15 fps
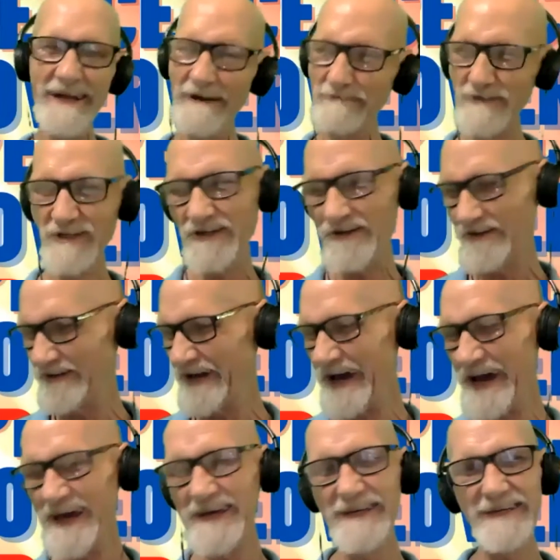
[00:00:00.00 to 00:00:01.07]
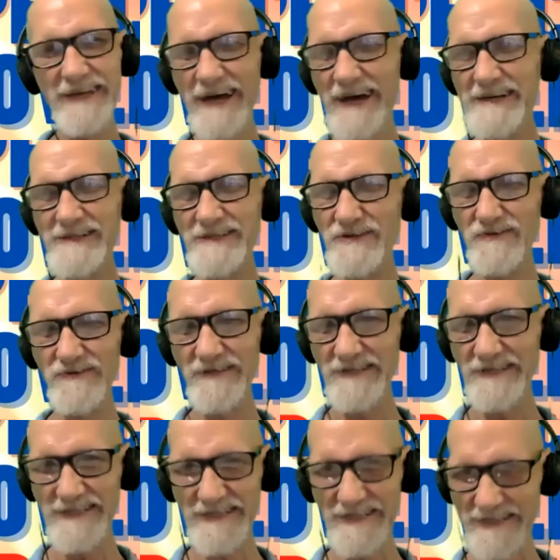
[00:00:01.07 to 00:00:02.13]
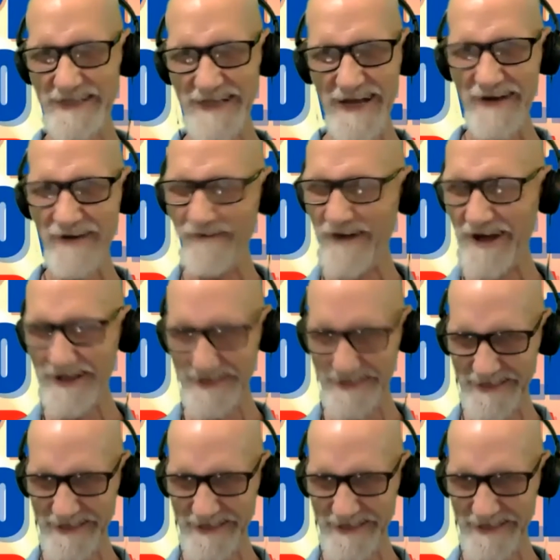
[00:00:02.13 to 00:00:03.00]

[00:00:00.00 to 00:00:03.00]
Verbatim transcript: I'm sure the A students, they don't want